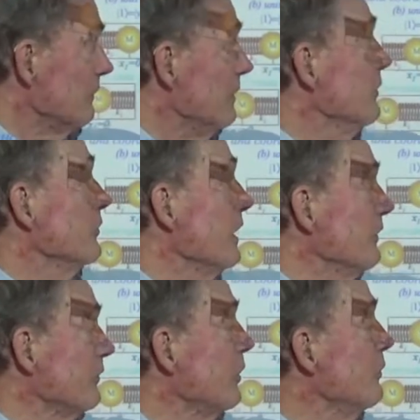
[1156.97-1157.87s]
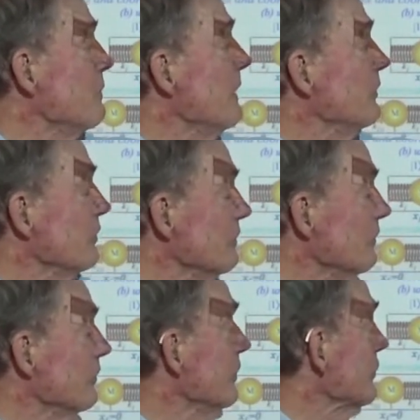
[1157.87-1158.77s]
in this case two-dimensional
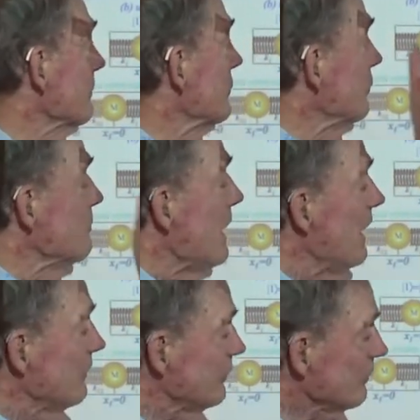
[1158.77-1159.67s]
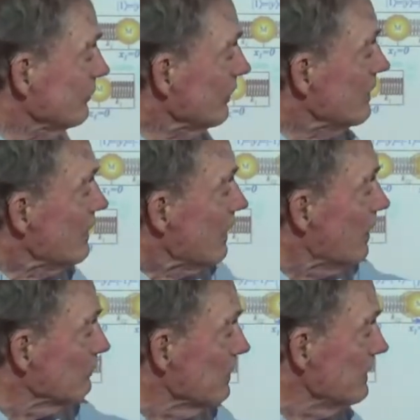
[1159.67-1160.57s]
system, two masses,
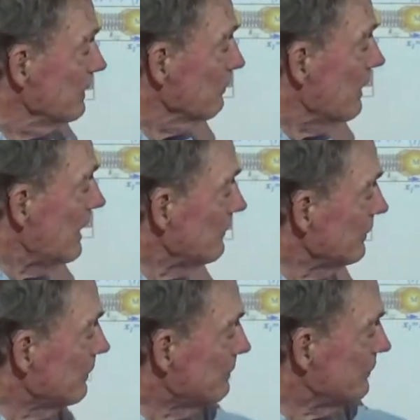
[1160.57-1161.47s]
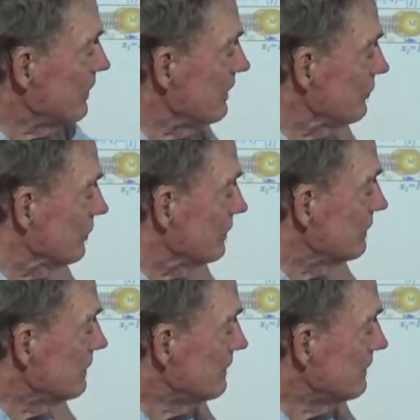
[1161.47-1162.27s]
uh, running around in a potential